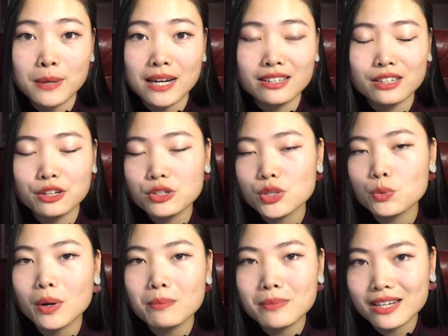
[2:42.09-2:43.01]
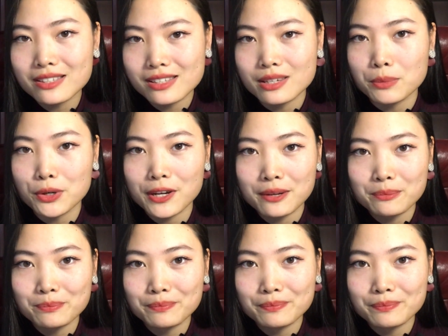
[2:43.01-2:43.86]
but here's a one minute summary.